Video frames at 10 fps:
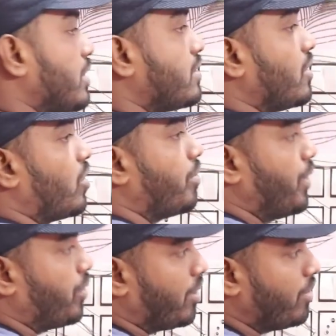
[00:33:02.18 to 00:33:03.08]
s, not
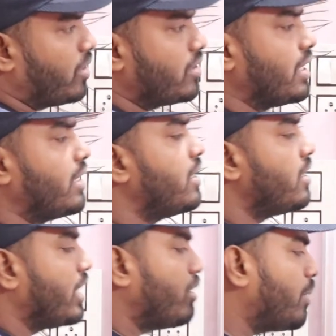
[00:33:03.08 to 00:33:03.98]
mu k, because here
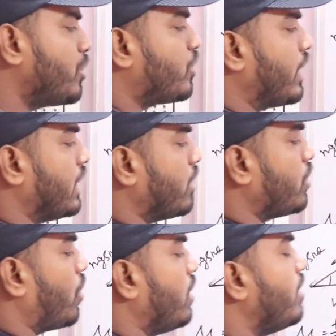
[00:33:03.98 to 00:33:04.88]
you have to find
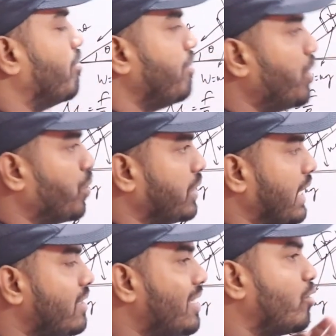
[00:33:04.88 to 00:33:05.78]
out only mu,
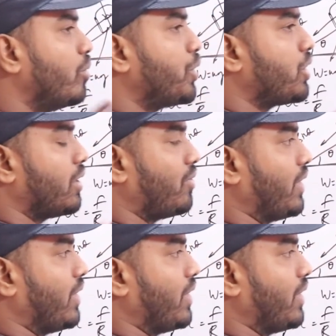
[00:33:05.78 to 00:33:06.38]
that is the coefficient of